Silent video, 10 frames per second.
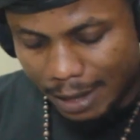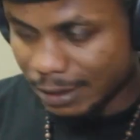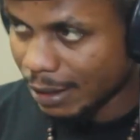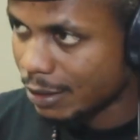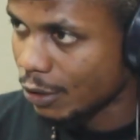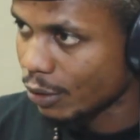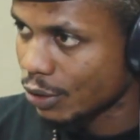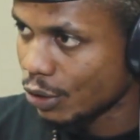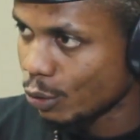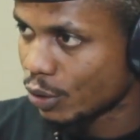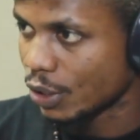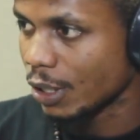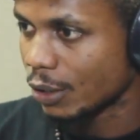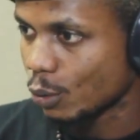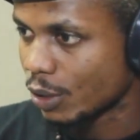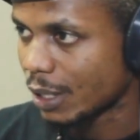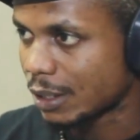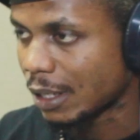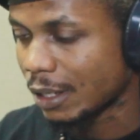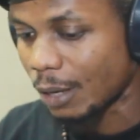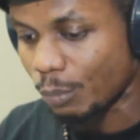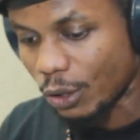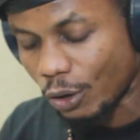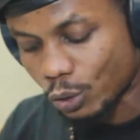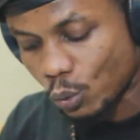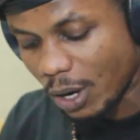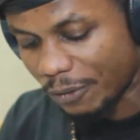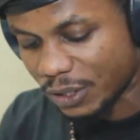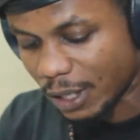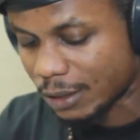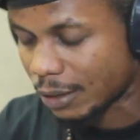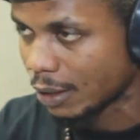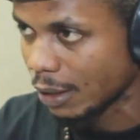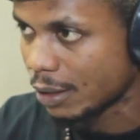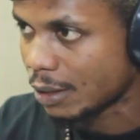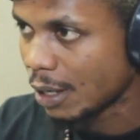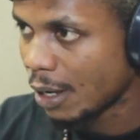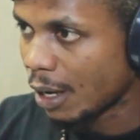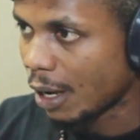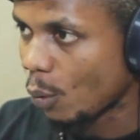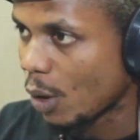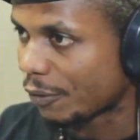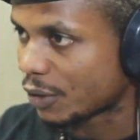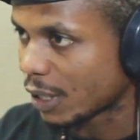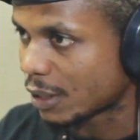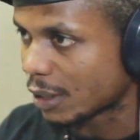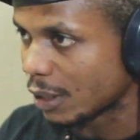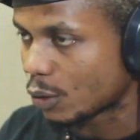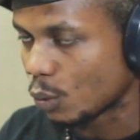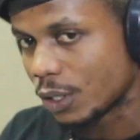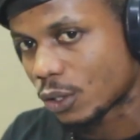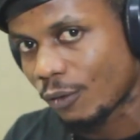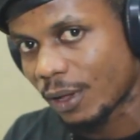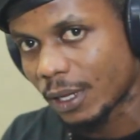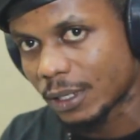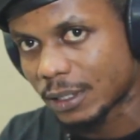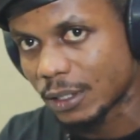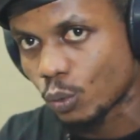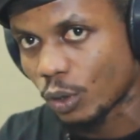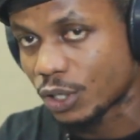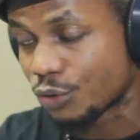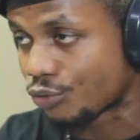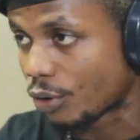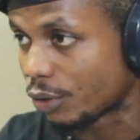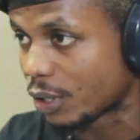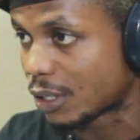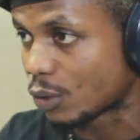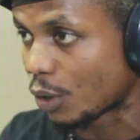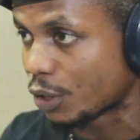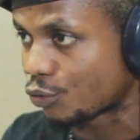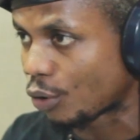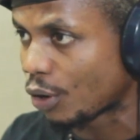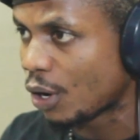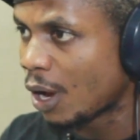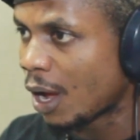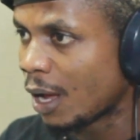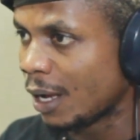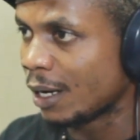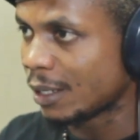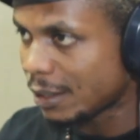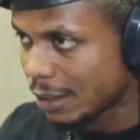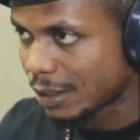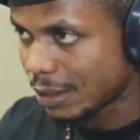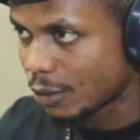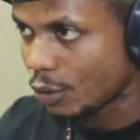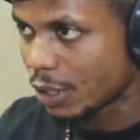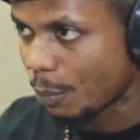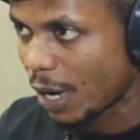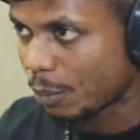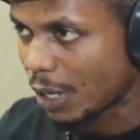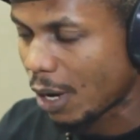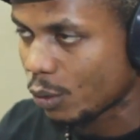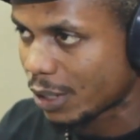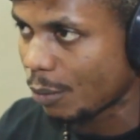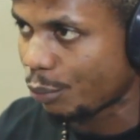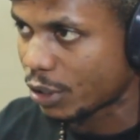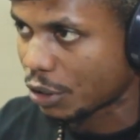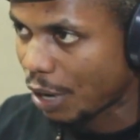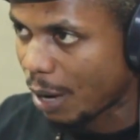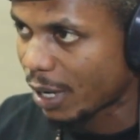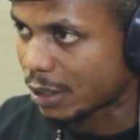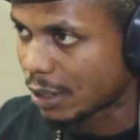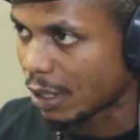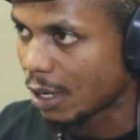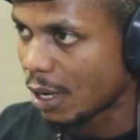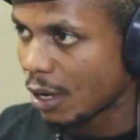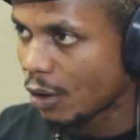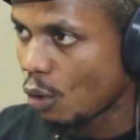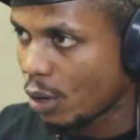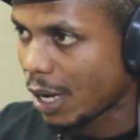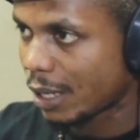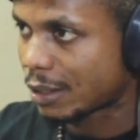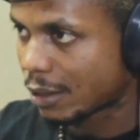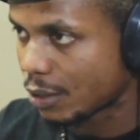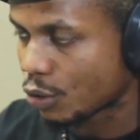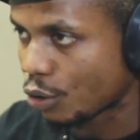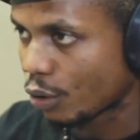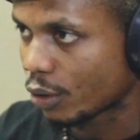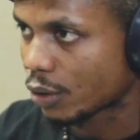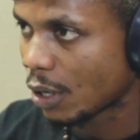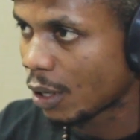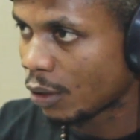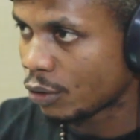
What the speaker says: is it your duty to then say that because we have checked this, we discovered that this is what is wrong, this is what is wrong? Is it still your department that would then prescribe and say, go get these drugs,